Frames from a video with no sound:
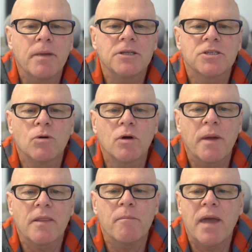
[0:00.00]
Ben's
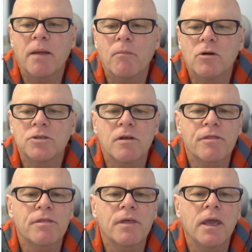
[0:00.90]
talking about the MagMods,
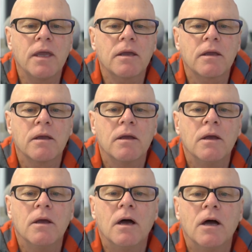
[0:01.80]
I think.
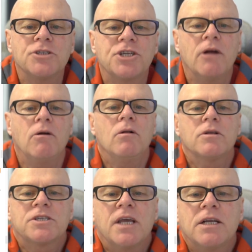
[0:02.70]
Uh,
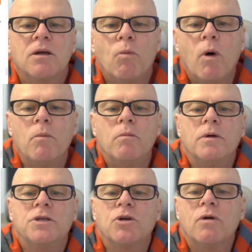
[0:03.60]
Gerald said, what
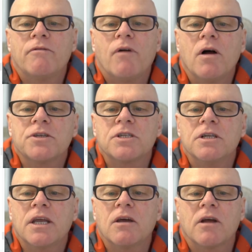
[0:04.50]
is your advice
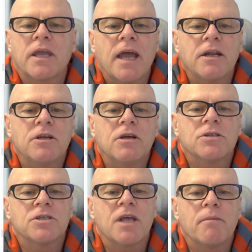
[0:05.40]
to Nikon and Canon
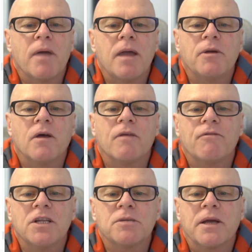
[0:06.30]
users that may be on
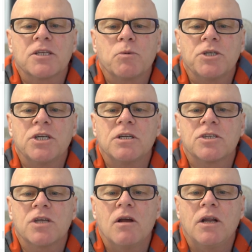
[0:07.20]
the fence about switching
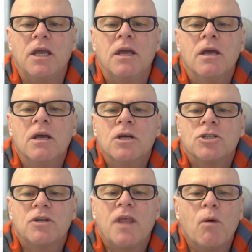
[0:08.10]
to Sony?
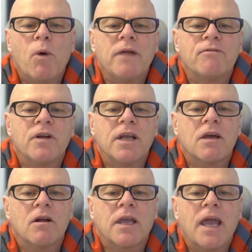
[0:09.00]
Should they wait for
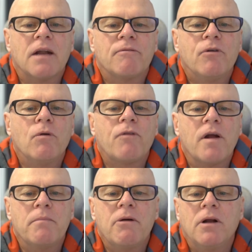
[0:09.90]
Nikon and Canon
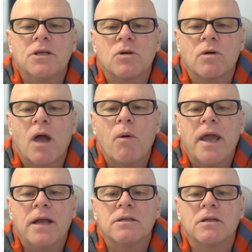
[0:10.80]
full-frame mirrorless or go
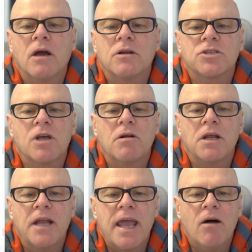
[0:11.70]
ahead and go to
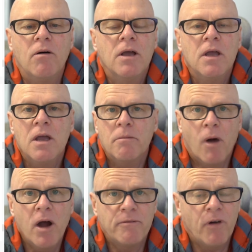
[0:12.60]
Sony now?
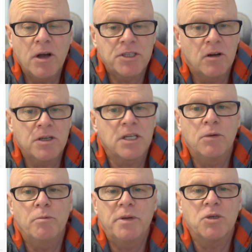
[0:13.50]
My advice,
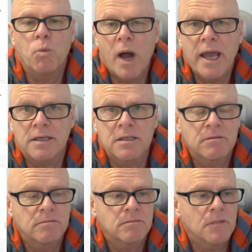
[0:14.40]
honestly, would be to
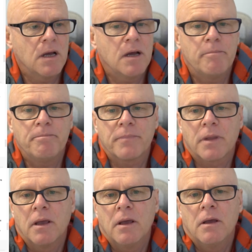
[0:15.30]
wait. Um,
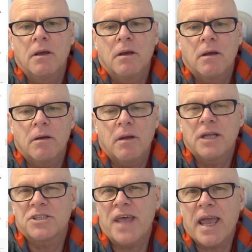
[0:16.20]

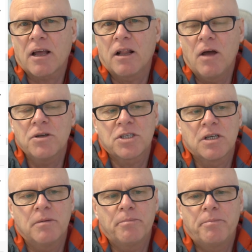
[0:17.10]
it's that close
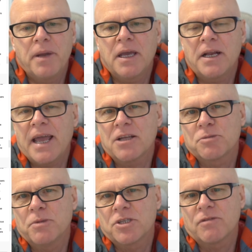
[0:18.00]
to being
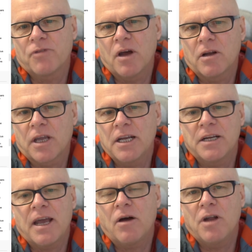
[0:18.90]
announcements at
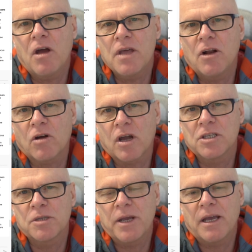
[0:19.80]
Photokina. Now, I know they're not
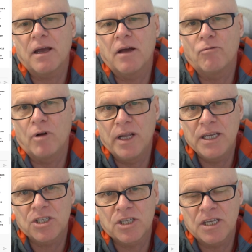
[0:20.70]
going to be a, a
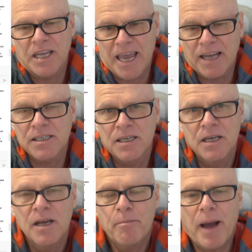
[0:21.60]
released yet,
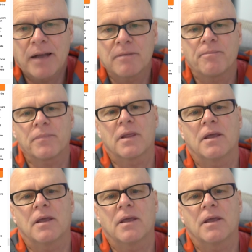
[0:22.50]
but